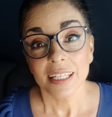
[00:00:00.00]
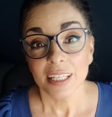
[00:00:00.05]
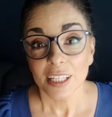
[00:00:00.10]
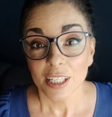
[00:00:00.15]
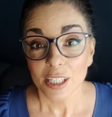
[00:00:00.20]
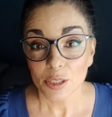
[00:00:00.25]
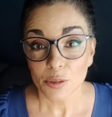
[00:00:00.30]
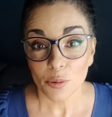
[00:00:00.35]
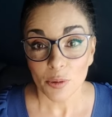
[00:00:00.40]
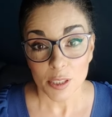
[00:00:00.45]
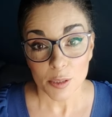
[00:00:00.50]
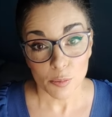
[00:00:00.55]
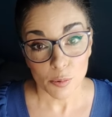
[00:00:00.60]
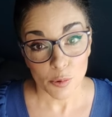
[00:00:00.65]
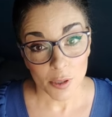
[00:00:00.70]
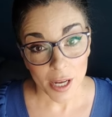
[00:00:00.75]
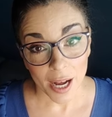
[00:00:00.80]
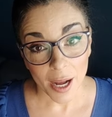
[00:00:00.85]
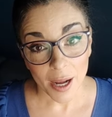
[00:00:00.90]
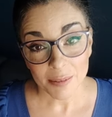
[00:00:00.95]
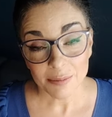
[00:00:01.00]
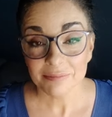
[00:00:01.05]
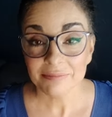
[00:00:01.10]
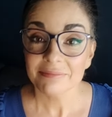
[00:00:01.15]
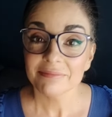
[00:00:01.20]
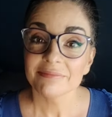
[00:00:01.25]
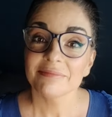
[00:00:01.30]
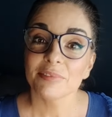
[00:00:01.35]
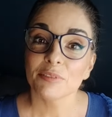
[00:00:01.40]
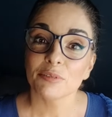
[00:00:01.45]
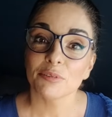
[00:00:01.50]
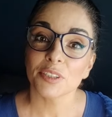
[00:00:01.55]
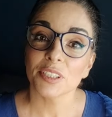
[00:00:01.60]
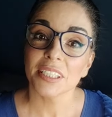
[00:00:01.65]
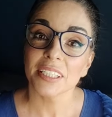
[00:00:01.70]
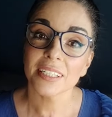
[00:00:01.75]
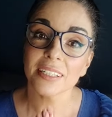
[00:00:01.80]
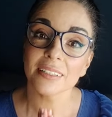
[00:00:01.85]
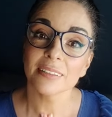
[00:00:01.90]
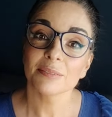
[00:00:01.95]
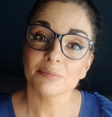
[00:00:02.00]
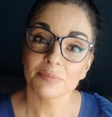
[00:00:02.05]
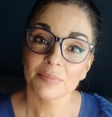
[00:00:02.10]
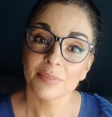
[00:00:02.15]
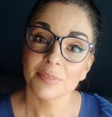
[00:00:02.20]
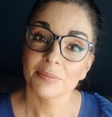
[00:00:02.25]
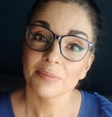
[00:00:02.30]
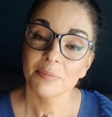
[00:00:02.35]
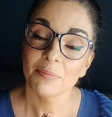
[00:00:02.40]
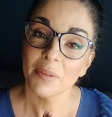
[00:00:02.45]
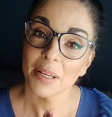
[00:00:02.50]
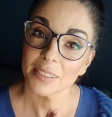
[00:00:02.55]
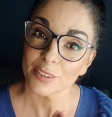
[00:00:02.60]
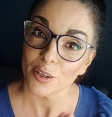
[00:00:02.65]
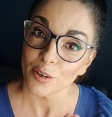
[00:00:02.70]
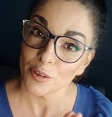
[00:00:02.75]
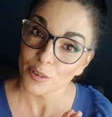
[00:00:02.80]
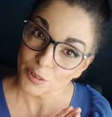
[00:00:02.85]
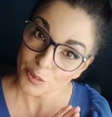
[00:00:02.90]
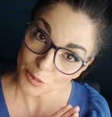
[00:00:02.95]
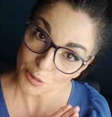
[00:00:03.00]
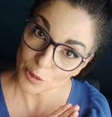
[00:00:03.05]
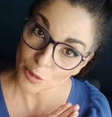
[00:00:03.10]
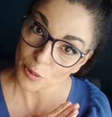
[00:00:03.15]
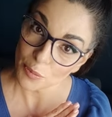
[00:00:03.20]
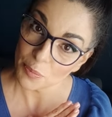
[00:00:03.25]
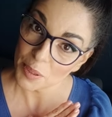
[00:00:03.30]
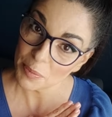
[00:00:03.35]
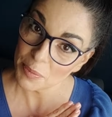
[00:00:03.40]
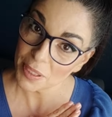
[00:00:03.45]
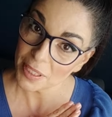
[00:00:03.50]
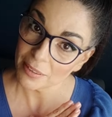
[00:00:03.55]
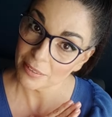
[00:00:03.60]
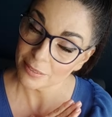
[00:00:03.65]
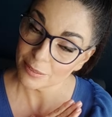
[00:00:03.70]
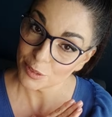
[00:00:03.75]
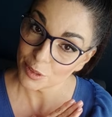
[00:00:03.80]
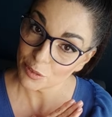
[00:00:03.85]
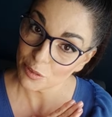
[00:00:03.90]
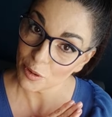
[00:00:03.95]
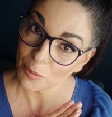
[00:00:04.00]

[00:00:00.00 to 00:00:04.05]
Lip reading: Now, the last thing left to do is to actually position baby in the